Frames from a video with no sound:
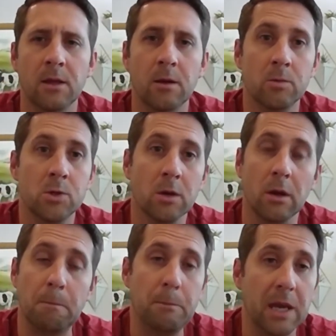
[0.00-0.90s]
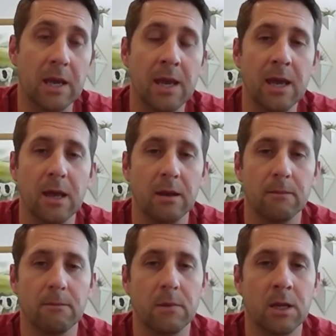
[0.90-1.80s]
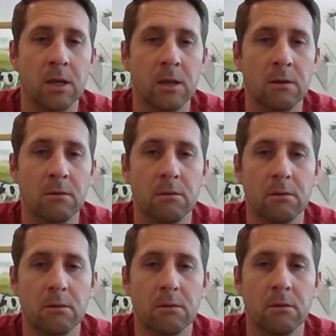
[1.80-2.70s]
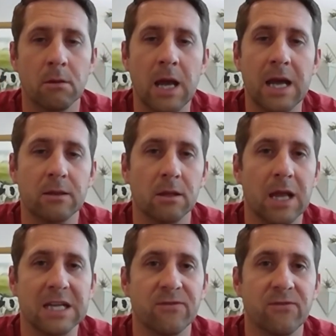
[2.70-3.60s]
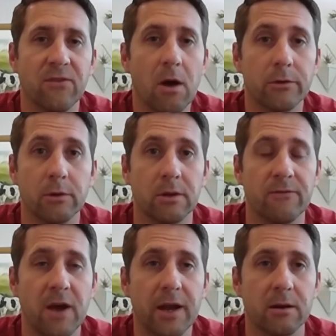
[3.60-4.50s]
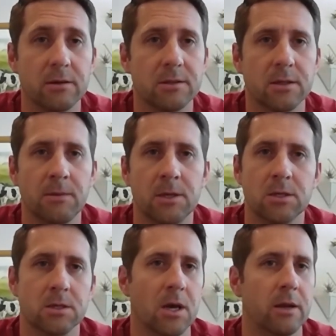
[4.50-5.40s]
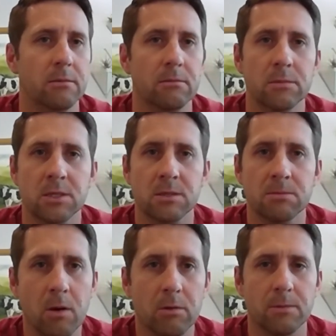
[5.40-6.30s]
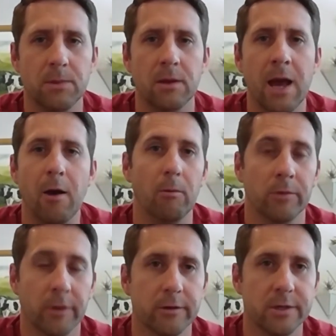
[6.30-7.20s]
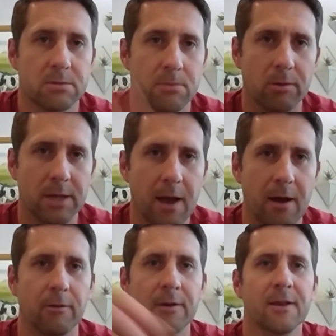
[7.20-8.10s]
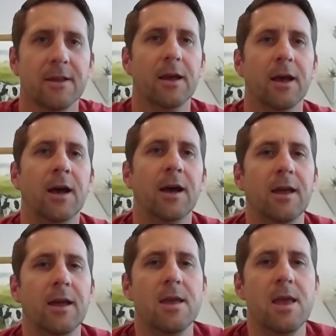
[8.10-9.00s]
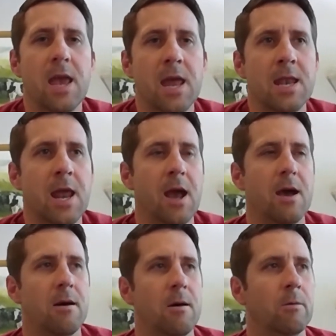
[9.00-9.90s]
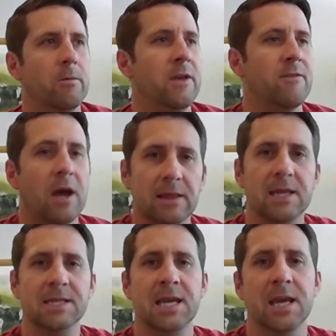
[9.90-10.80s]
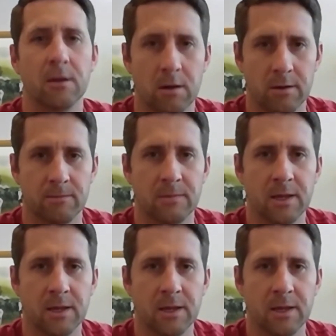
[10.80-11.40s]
took a big hit in the last fall during the fires. I mean, just got literally smoked out. And now they've got this hit on them.